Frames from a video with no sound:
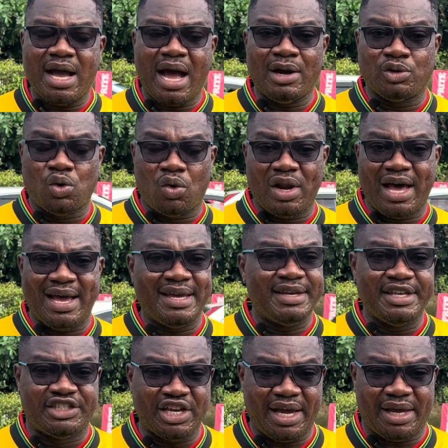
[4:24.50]
Angola
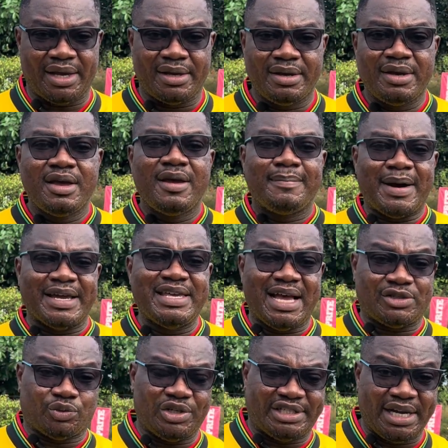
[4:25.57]
and Niger. But he
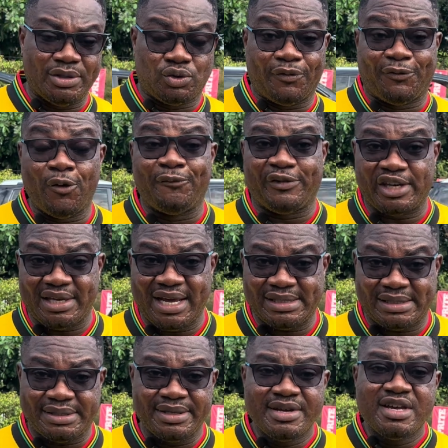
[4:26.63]
has returned to full
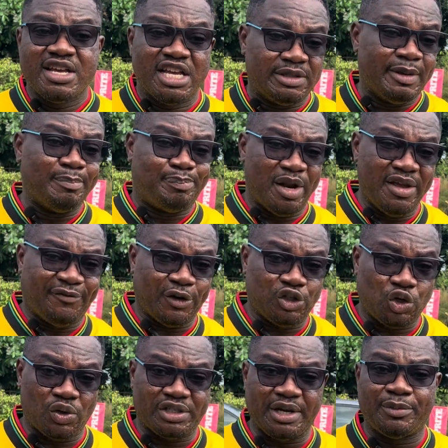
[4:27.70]
fitness. He's been playing for
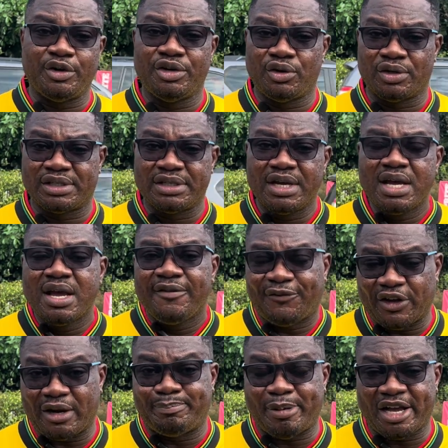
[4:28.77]
Jose Mourinho's
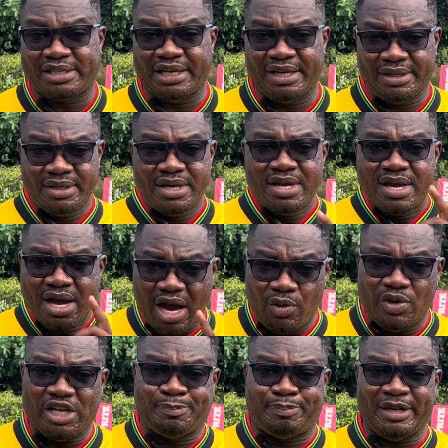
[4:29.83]
Fenerbahce,
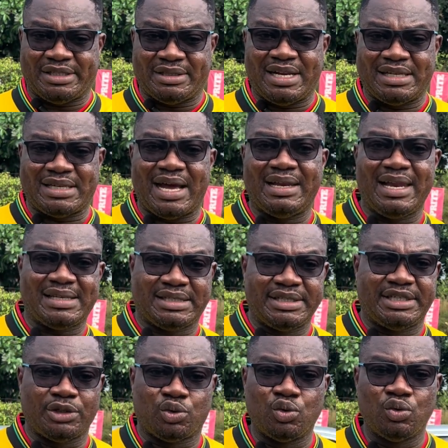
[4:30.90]
and we expect that Alex
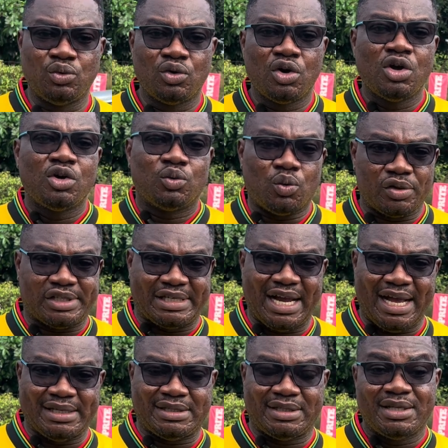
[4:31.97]
Djiku will
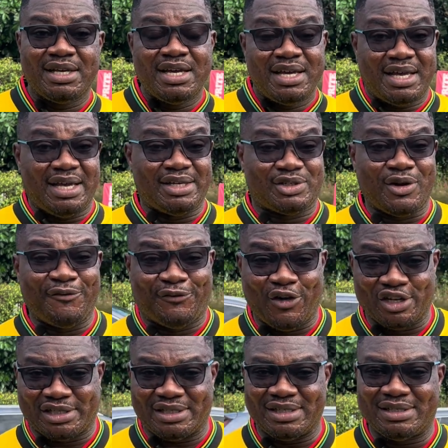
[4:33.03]
start. It is
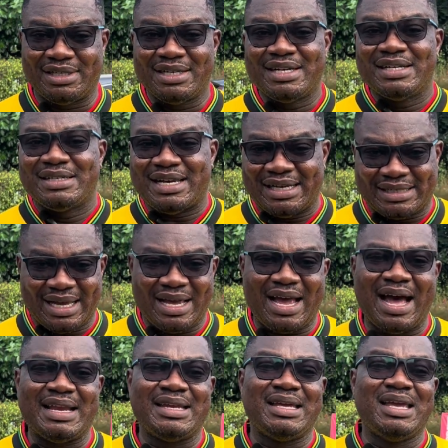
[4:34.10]
unfortunate that
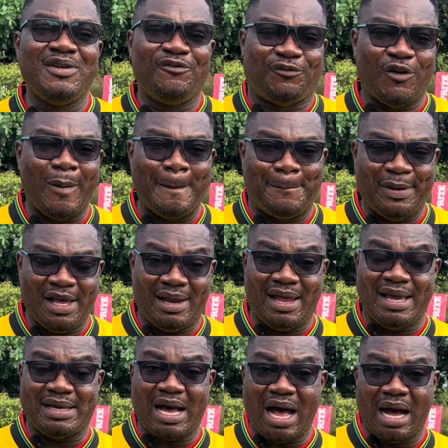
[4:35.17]
an informed player
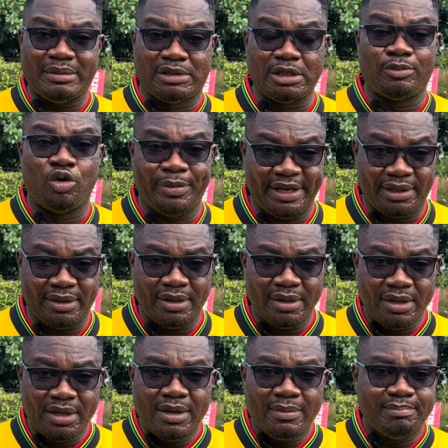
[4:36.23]
like Aldo Mumin
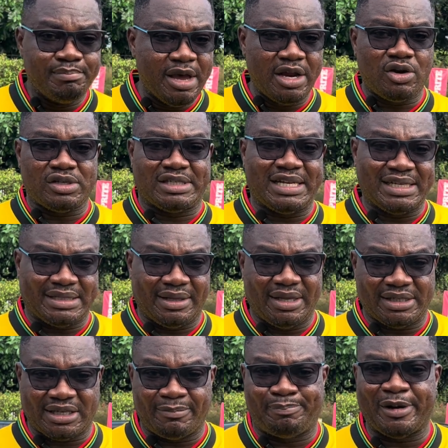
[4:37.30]
may not start
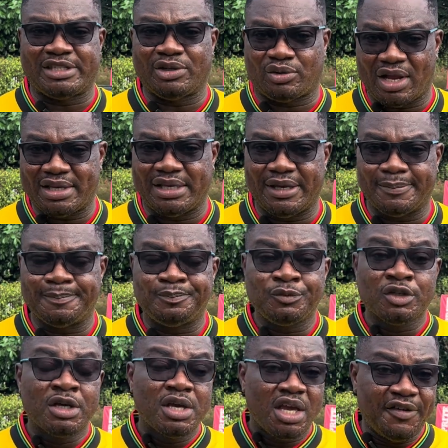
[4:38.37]
this particular game.
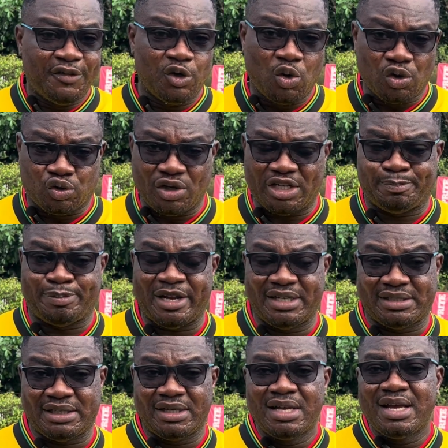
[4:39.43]
If you go to the
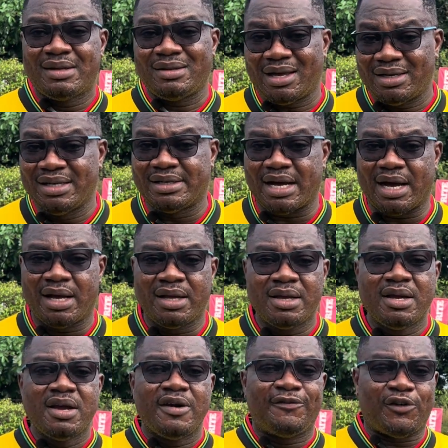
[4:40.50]
Spanish La Liga
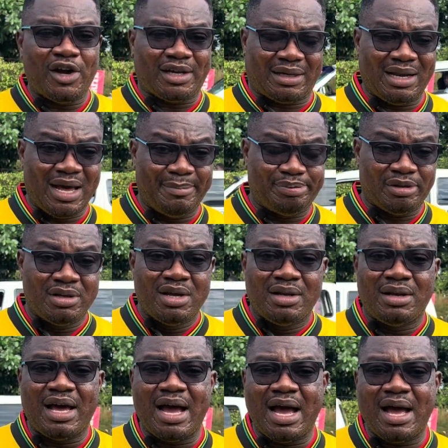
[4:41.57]
for a club
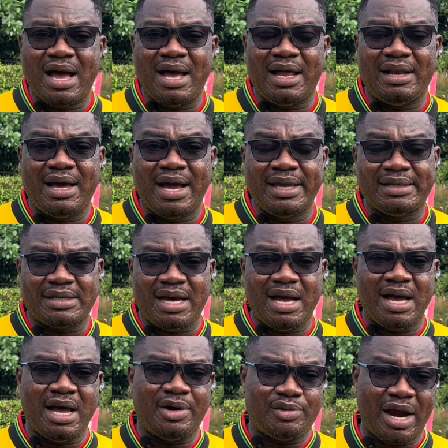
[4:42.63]
like
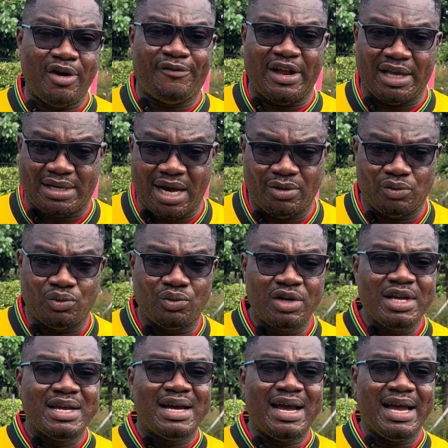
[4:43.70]
Rayo Vallecano,
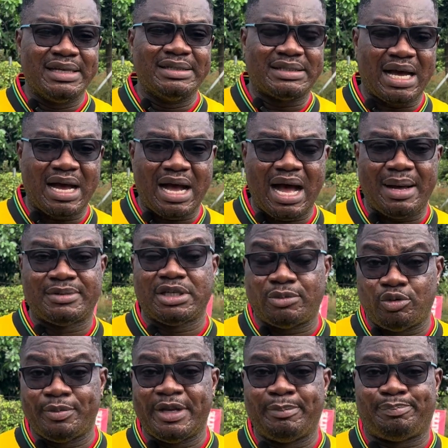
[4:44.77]
and Aldo
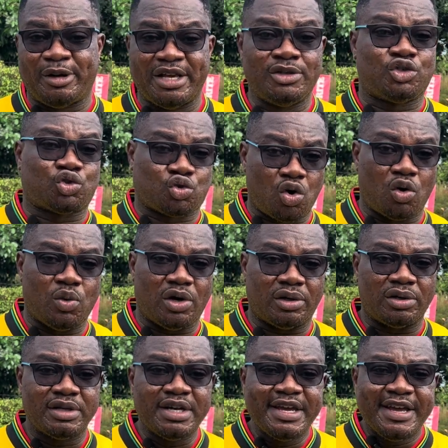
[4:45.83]
Mumin playing so
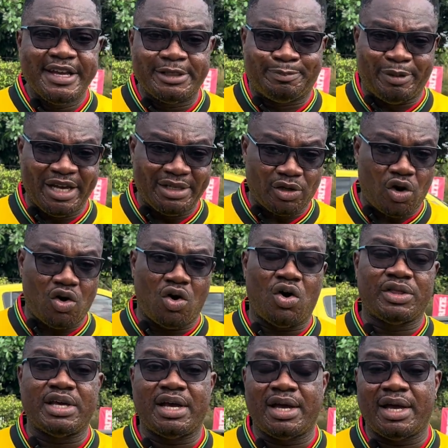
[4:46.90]
well, he's played
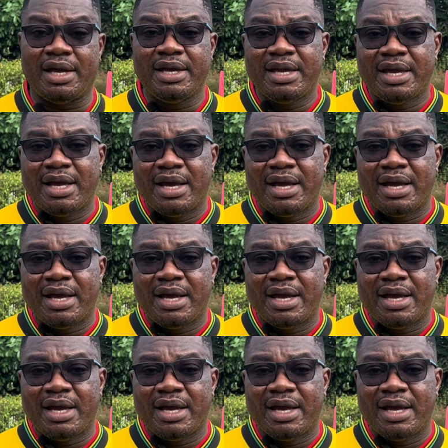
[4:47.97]
all the